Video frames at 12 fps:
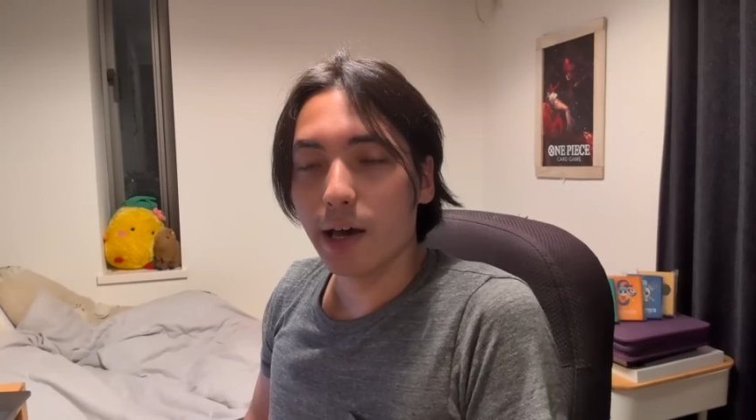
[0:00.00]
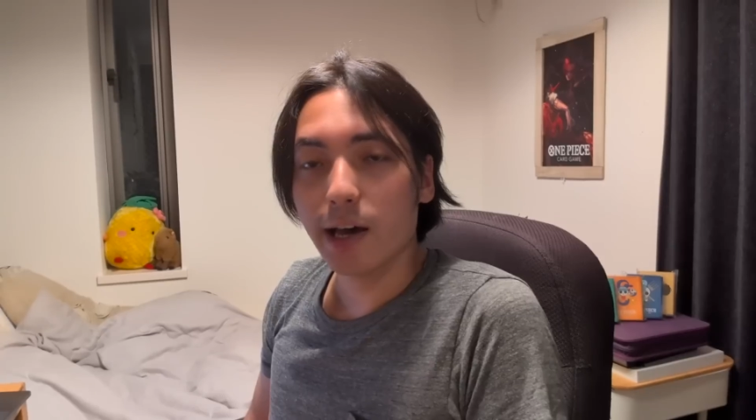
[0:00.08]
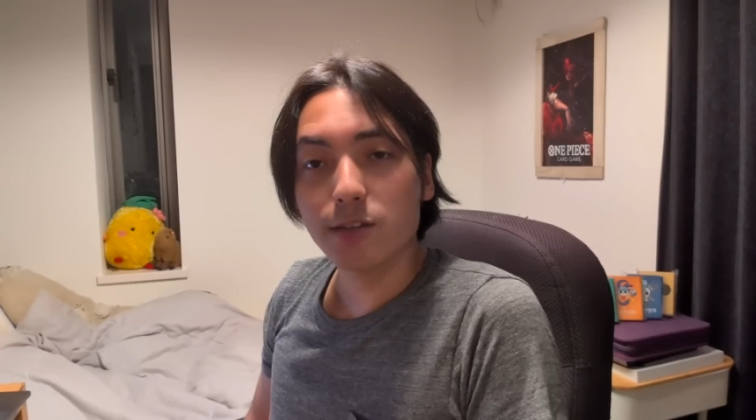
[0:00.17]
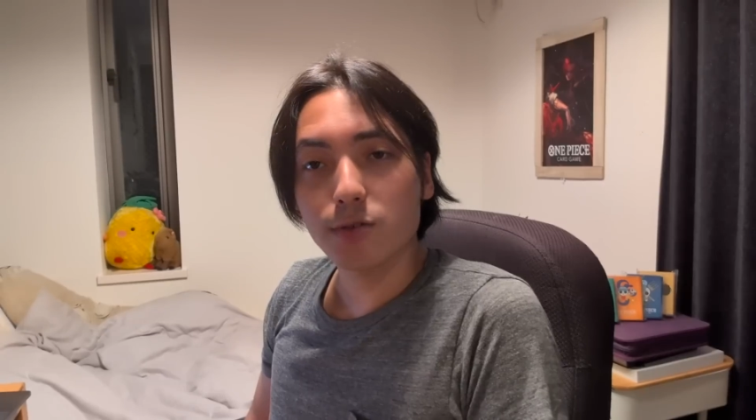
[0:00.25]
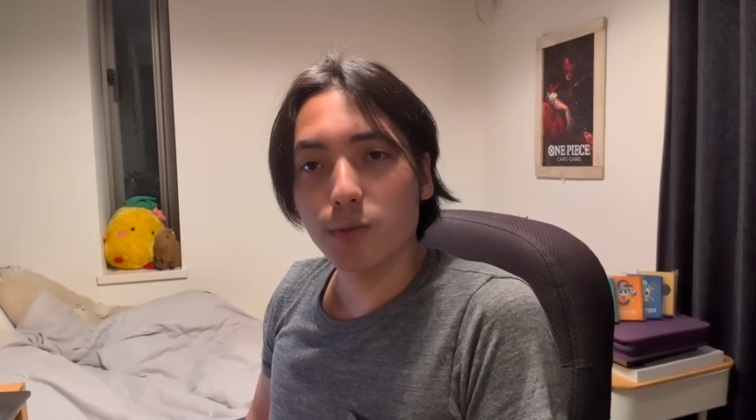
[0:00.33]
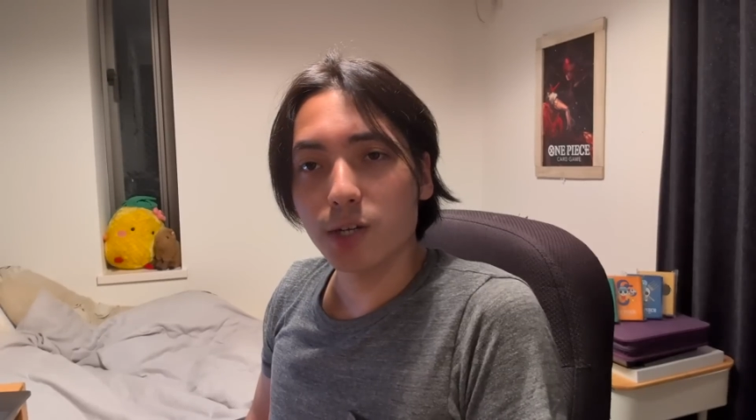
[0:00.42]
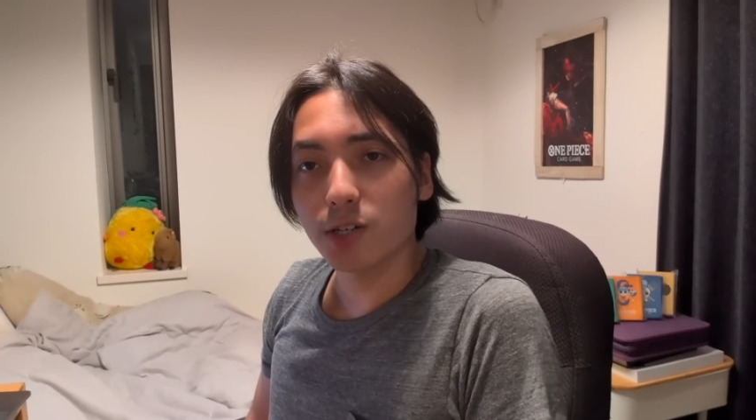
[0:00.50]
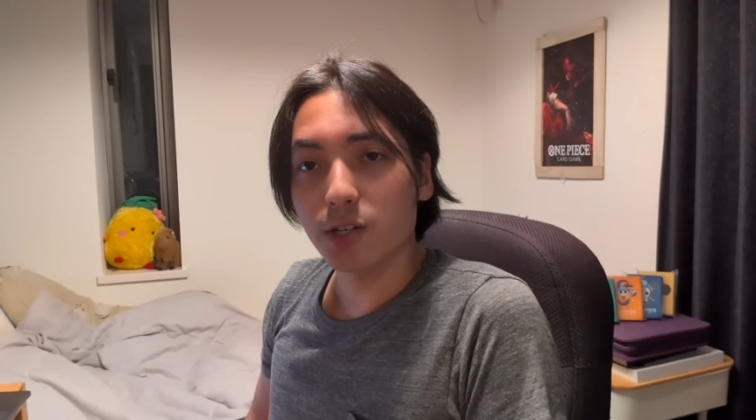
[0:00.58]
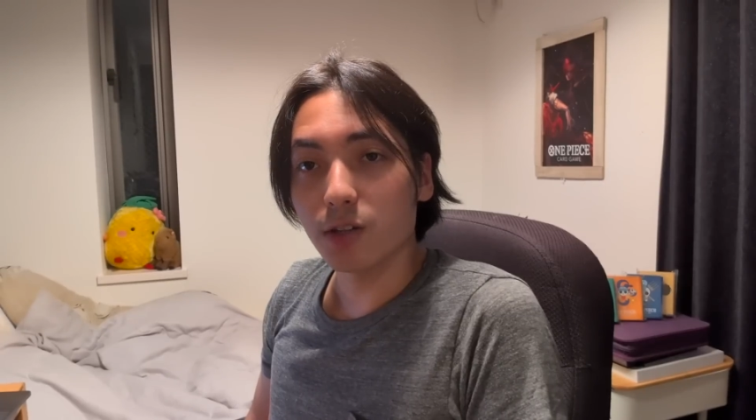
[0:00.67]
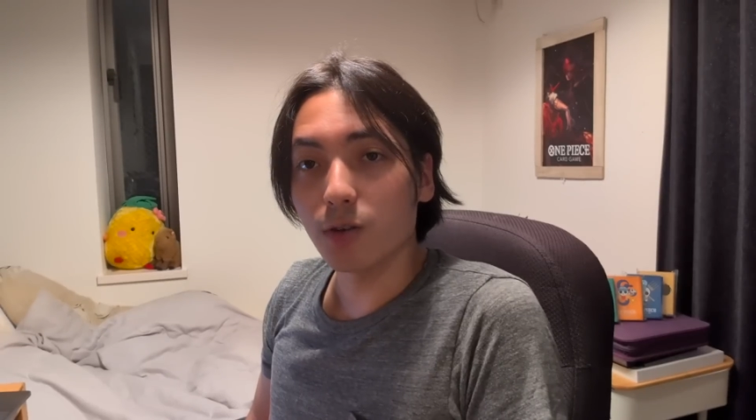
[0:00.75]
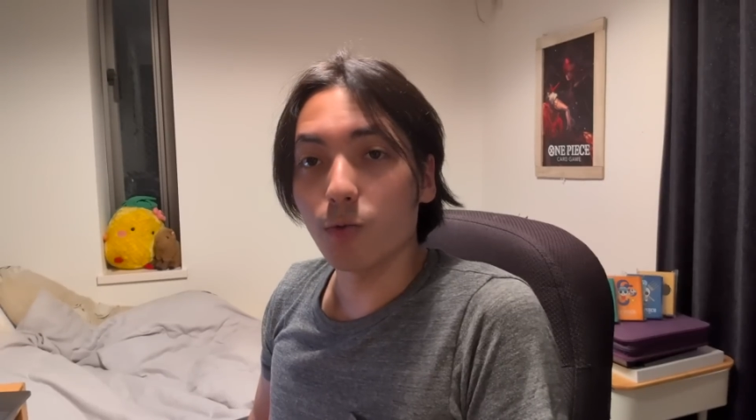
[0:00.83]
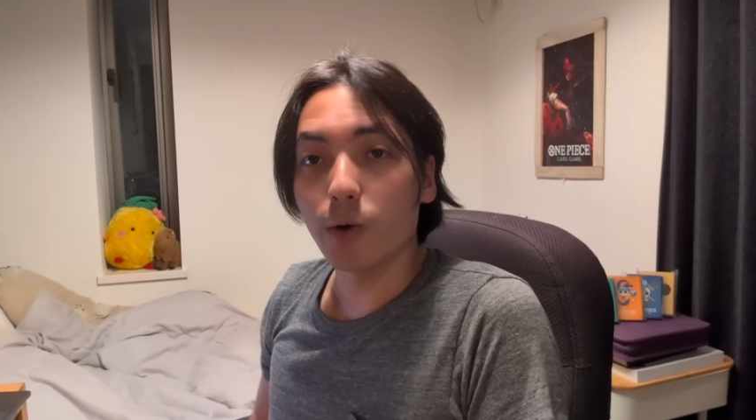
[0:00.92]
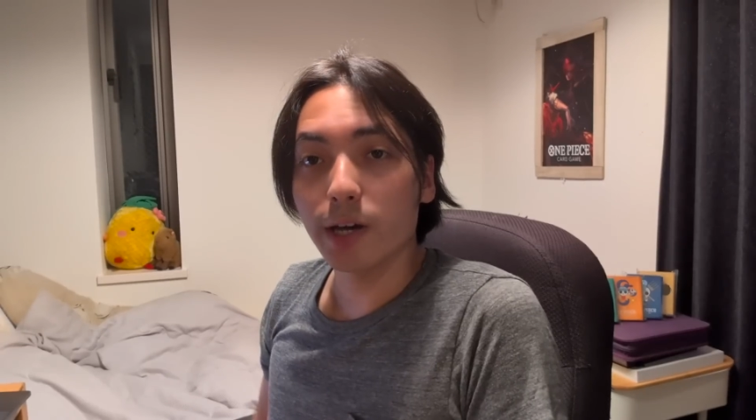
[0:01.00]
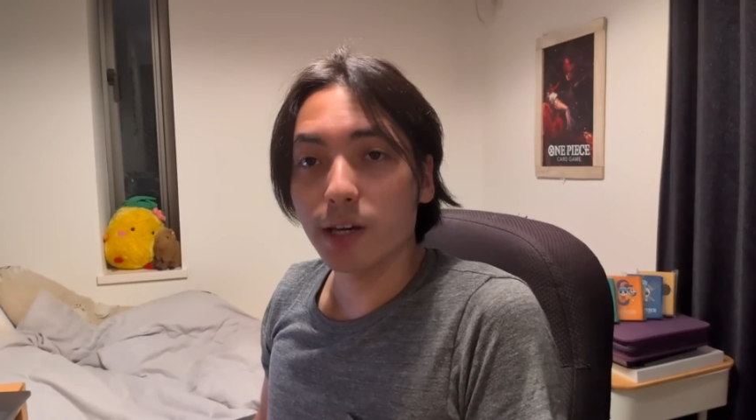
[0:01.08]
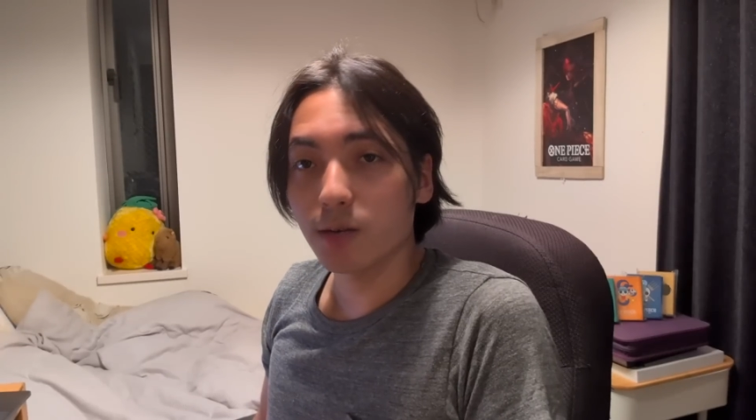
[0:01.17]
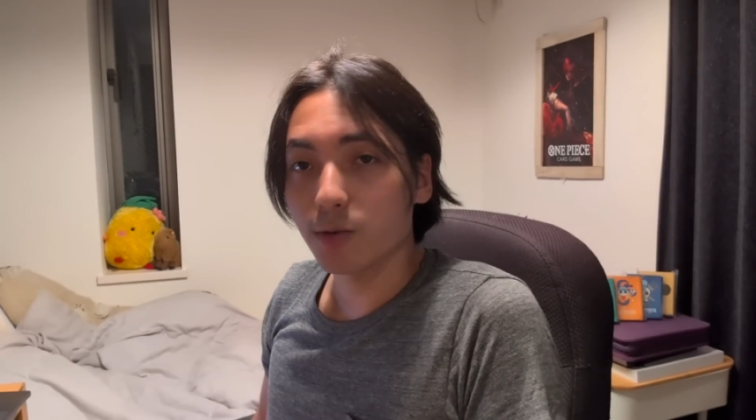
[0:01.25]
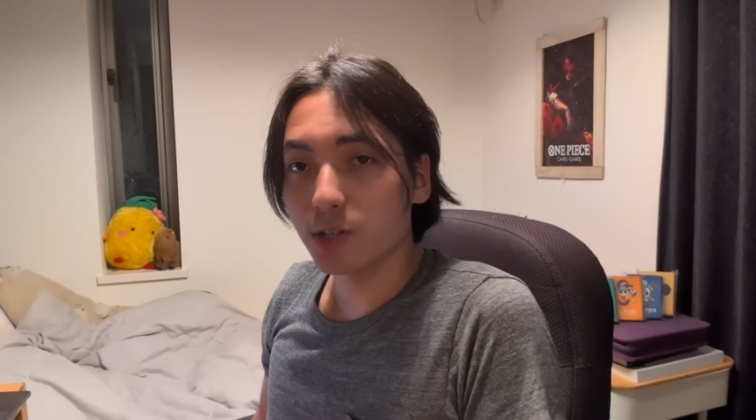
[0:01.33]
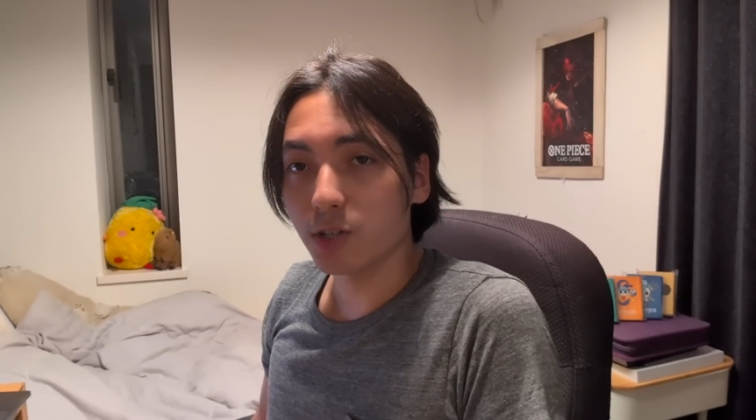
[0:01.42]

As we mentioned, the way in which